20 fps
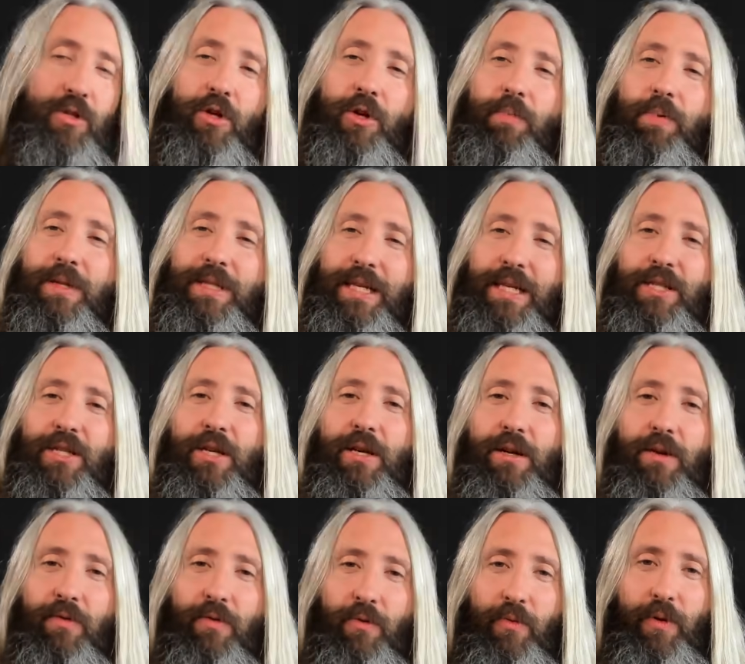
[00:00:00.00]
So your
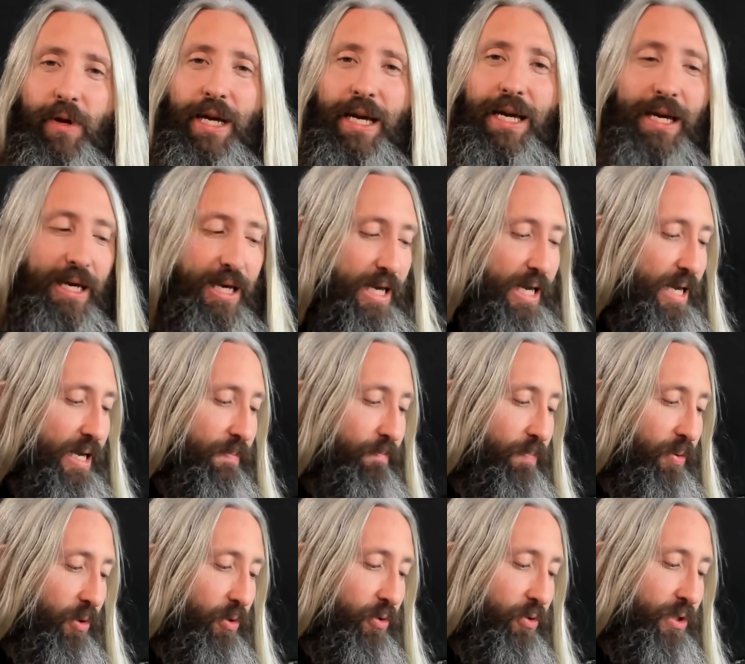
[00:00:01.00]
position 3 E
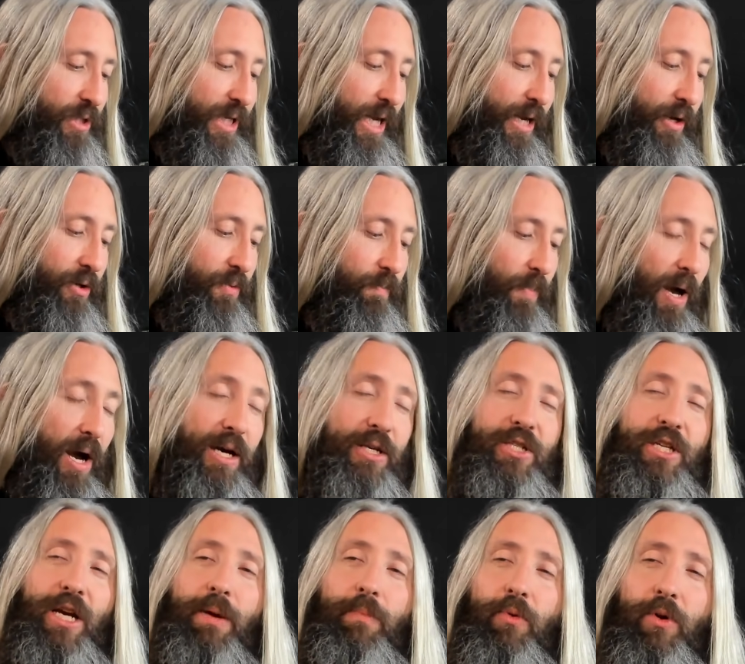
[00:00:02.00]
blues scale
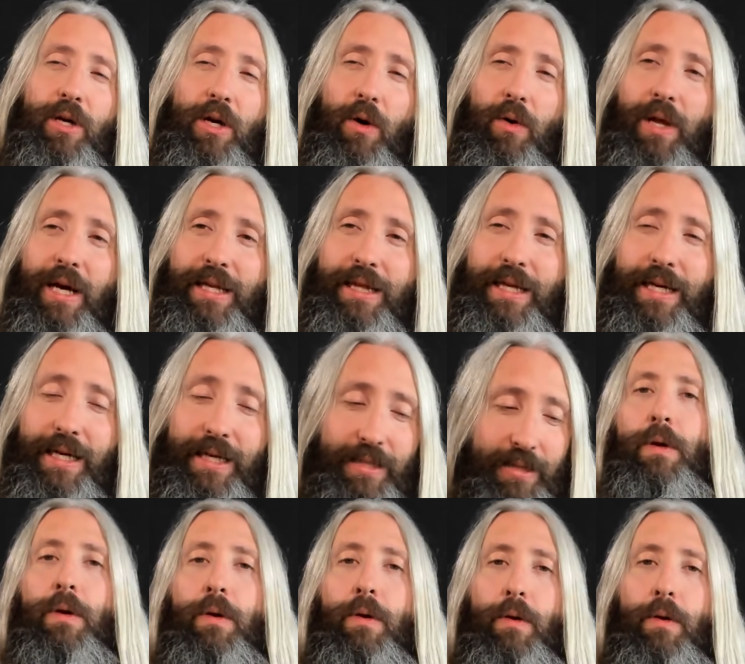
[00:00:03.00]
box shape would go like this.